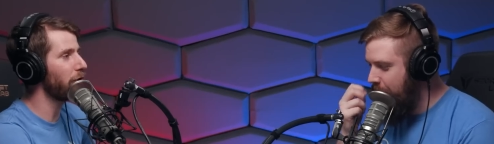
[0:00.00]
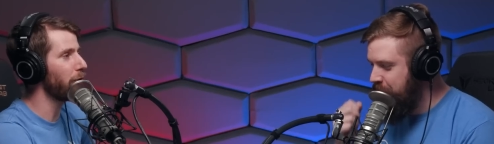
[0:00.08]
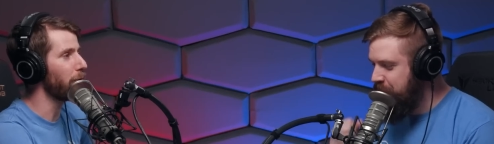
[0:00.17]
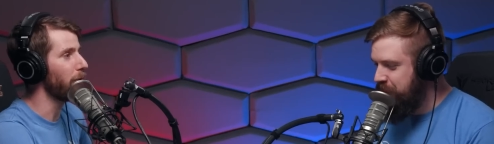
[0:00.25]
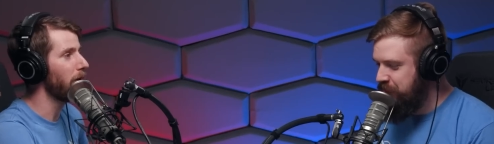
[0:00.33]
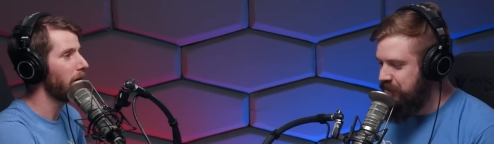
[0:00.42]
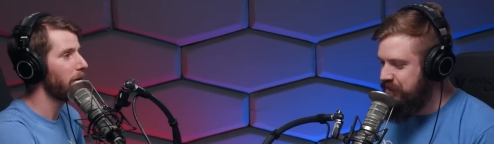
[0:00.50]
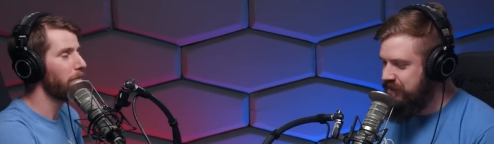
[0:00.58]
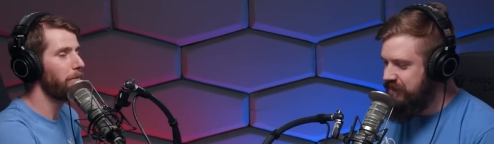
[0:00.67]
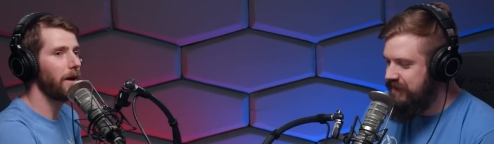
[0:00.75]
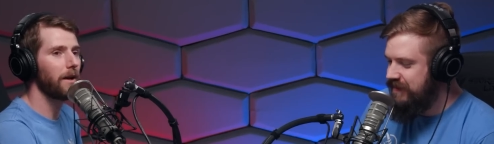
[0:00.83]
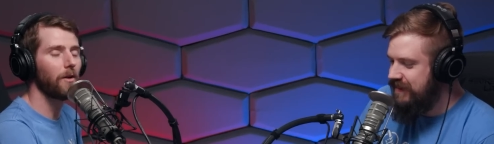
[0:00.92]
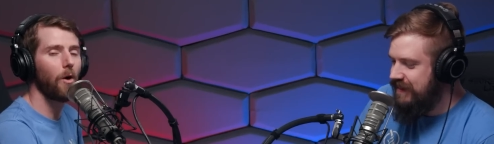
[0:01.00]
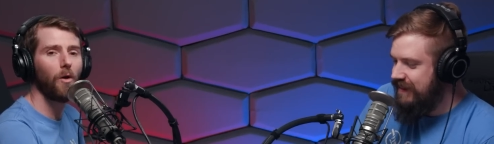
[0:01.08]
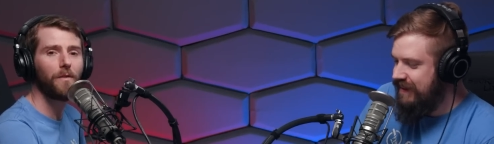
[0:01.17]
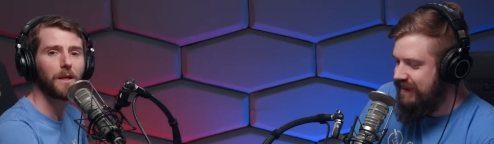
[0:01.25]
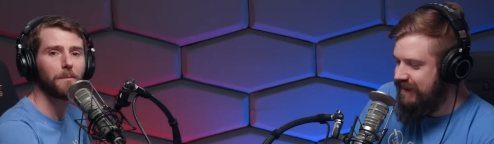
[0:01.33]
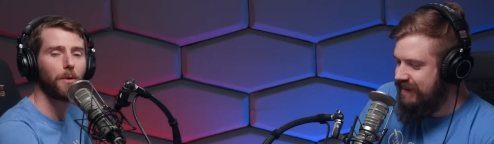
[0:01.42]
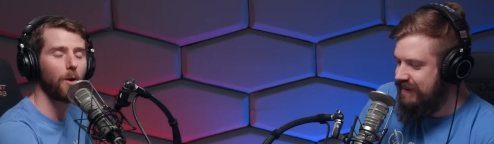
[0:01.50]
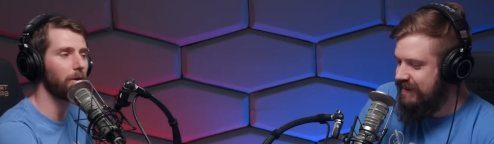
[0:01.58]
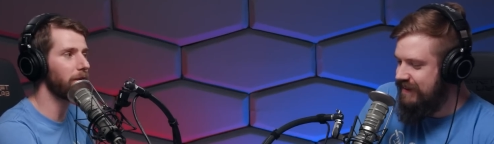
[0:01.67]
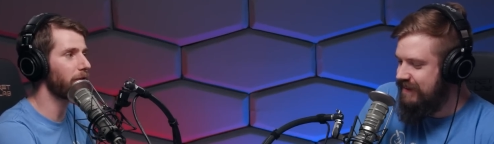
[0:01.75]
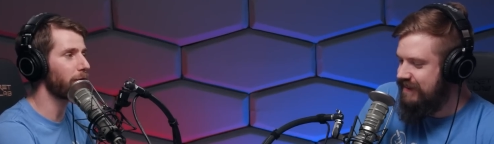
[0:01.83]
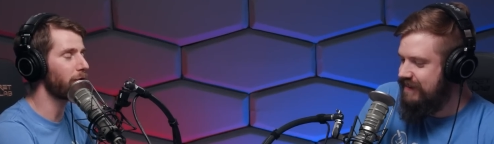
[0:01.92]
Speaker 1: 2, but all the
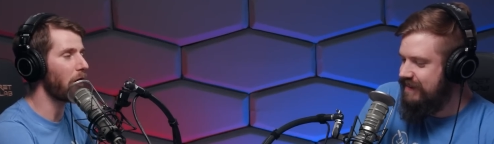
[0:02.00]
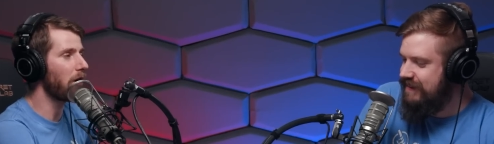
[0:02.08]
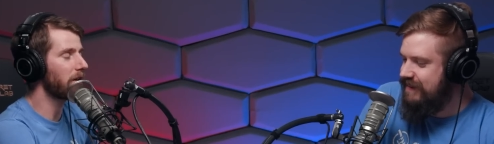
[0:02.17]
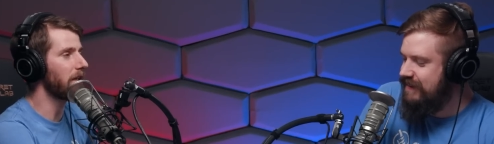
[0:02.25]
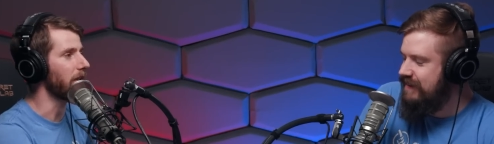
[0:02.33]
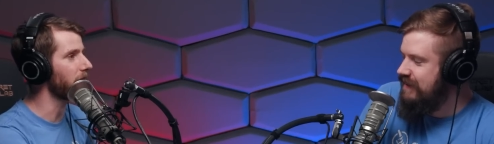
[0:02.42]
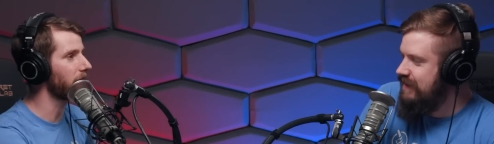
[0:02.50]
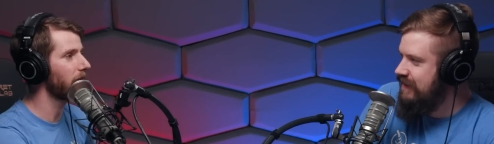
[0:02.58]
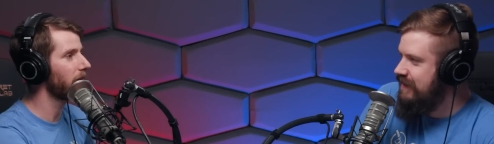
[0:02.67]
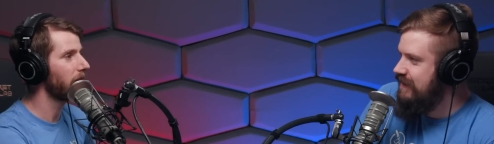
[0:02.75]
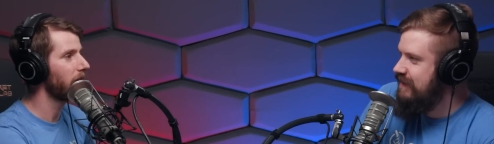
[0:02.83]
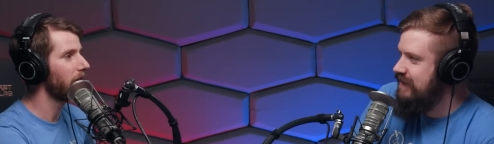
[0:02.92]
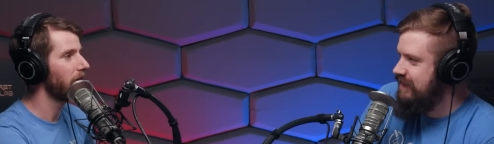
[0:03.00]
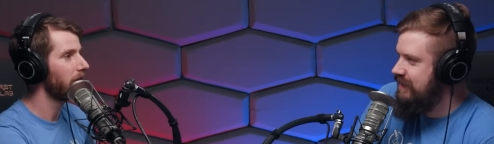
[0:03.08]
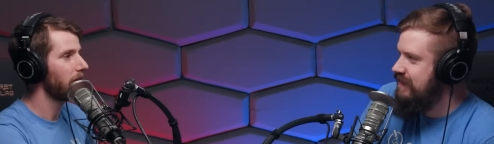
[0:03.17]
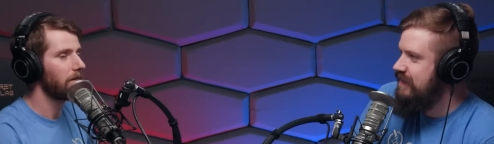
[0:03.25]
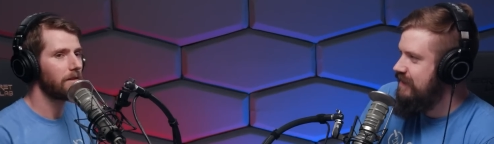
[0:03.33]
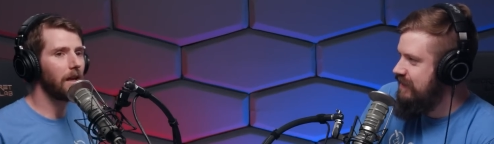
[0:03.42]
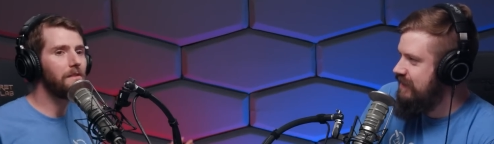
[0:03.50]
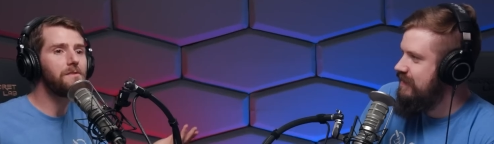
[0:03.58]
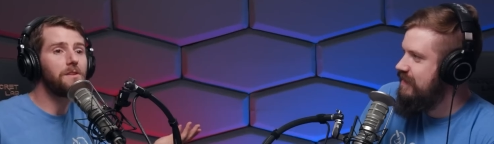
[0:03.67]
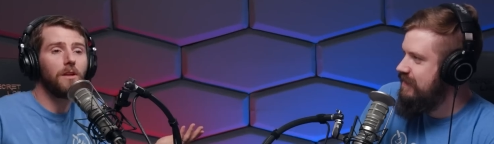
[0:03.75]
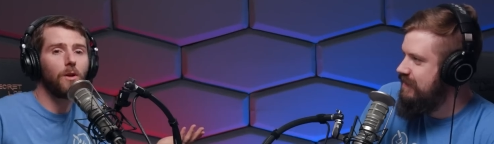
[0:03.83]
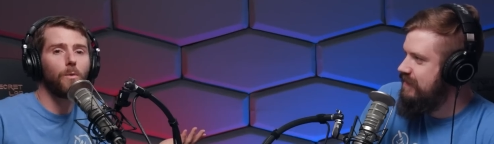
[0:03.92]
opponents are donkeys.
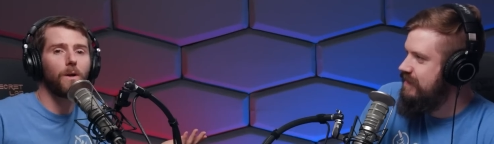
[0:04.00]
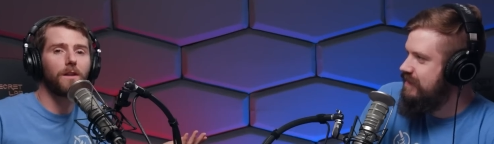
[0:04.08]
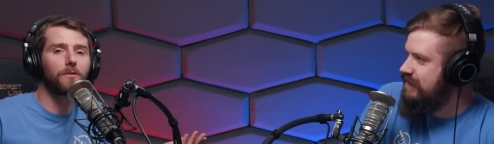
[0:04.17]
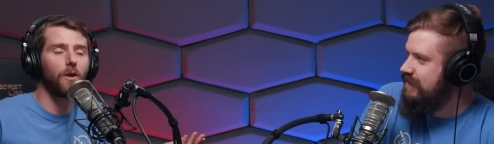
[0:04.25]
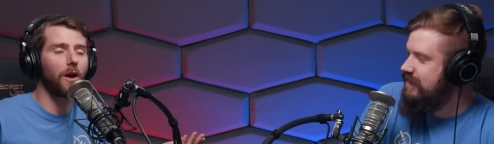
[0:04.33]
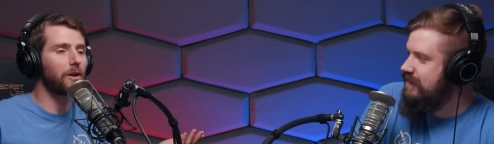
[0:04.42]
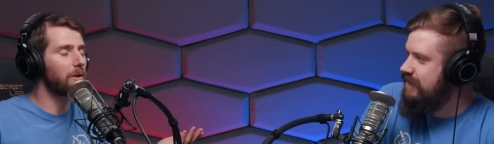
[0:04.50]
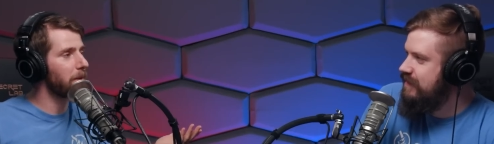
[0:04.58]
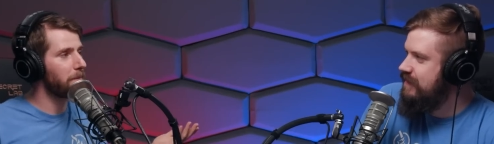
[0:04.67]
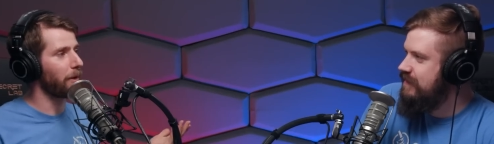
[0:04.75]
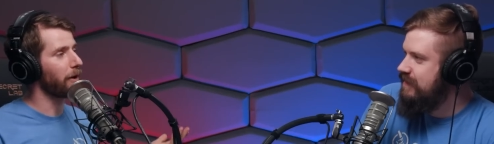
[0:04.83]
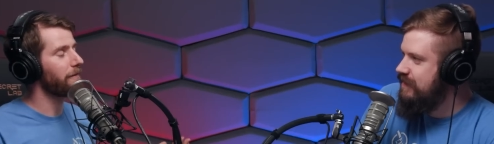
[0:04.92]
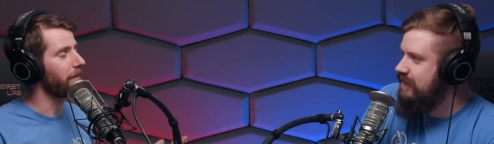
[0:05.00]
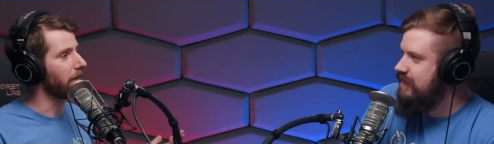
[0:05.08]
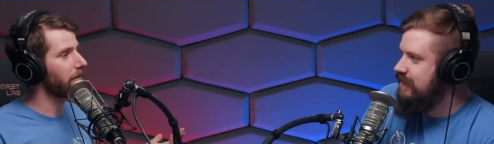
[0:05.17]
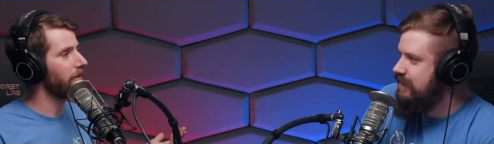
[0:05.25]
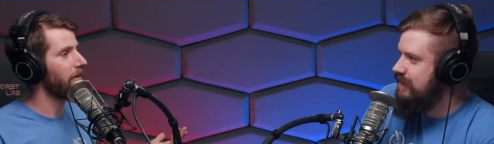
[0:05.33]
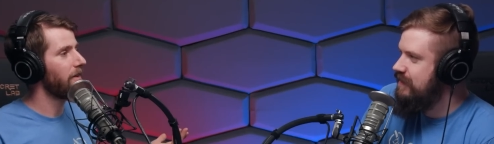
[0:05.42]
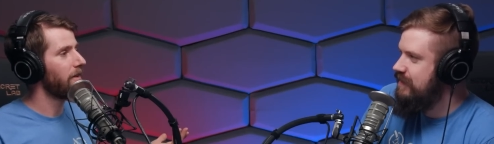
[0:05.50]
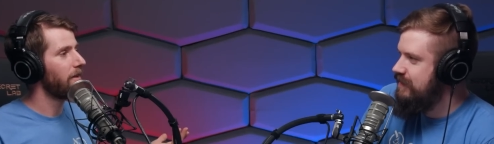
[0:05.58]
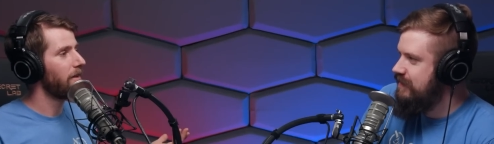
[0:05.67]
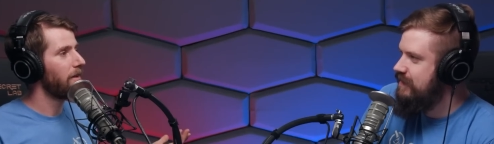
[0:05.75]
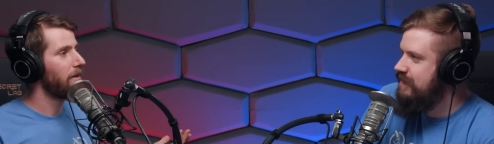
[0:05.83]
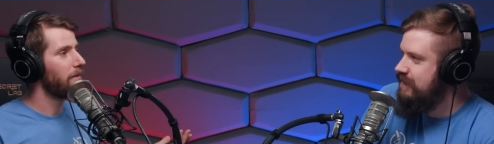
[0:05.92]
And you know what? It's not going to be perfect,
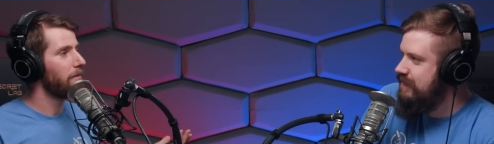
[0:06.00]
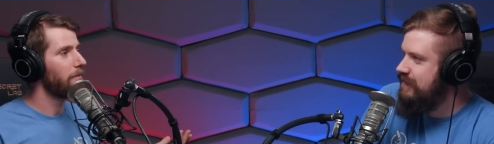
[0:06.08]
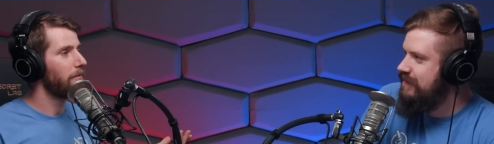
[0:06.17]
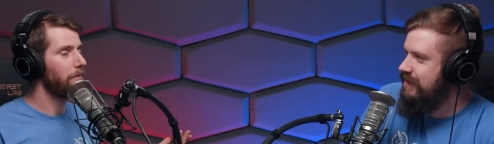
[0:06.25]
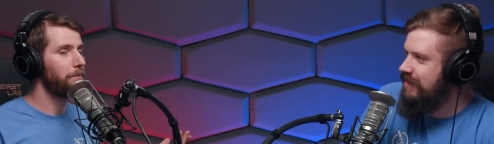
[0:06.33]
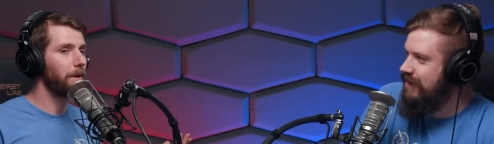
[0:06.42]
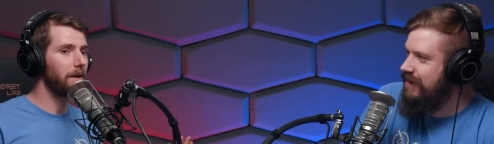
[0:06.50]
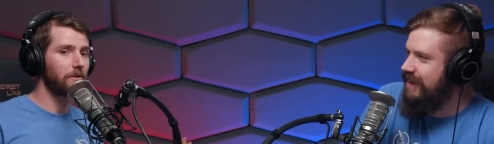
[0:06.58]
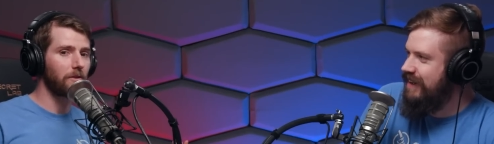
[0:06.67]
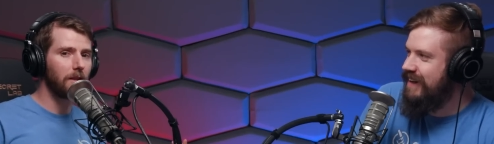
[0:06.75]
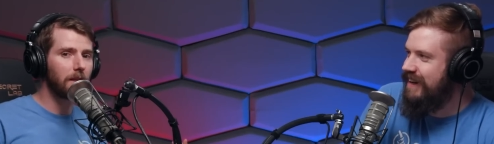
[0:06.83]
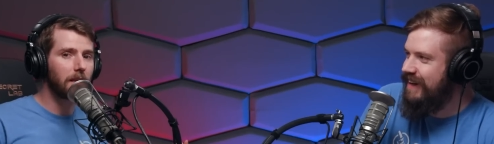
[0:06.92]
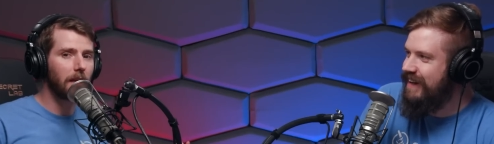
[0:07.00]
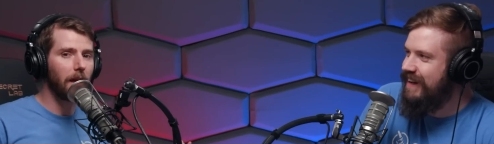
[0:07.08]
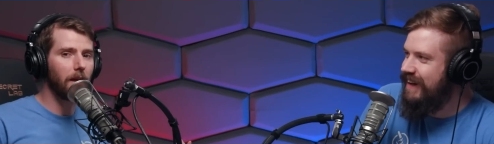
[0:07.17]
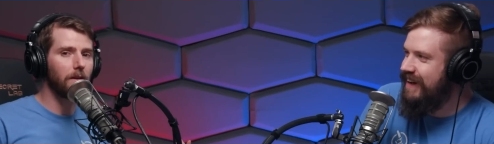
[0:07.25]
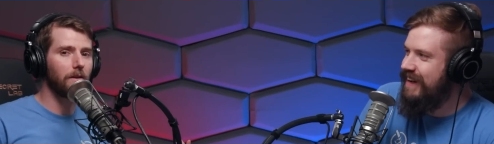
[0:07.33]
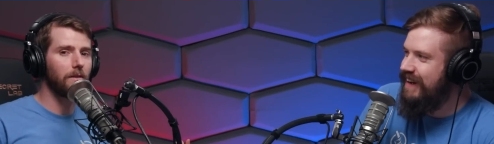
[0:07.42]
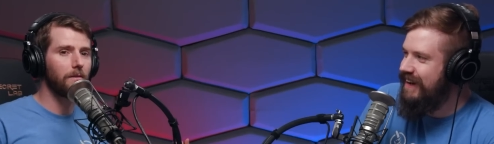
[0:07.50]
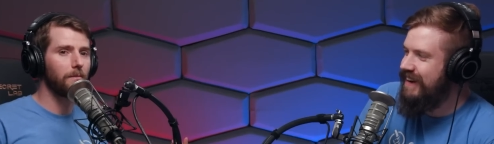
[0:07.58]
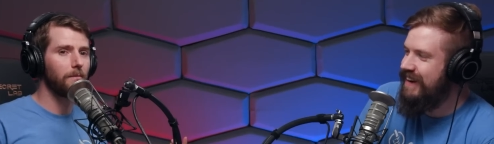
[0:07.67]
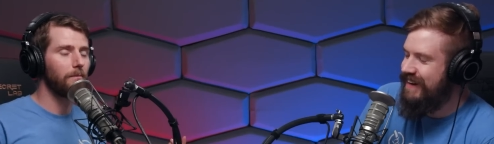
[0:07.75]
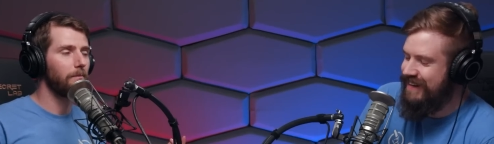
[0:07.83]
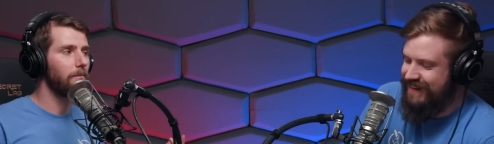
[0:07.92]
but it's going to get
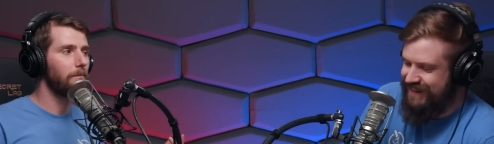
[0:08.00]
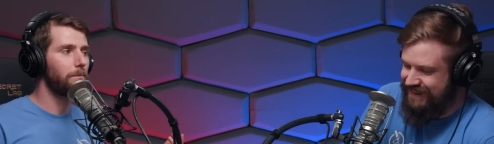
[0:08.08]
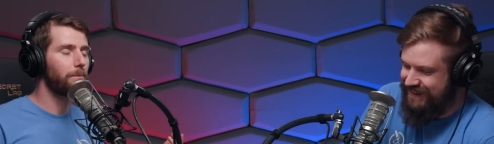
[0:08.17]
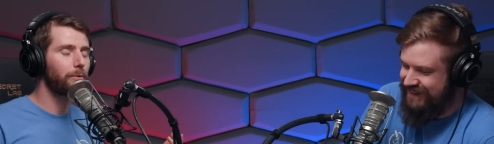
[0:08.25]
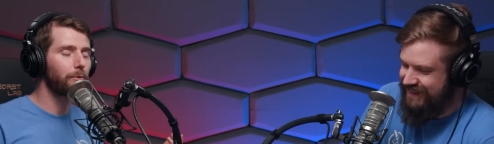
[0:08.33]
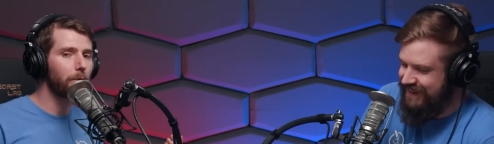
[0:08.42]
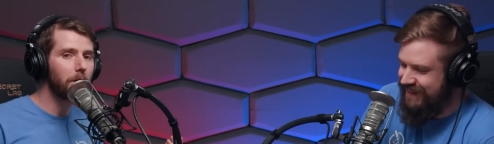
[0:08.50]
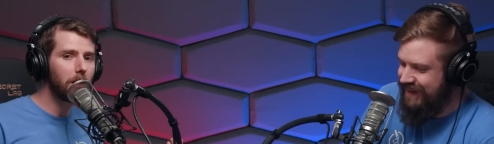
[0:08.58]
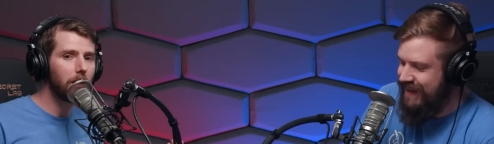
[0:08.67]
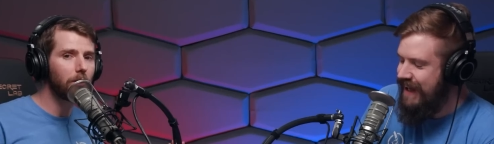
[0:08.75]
pretty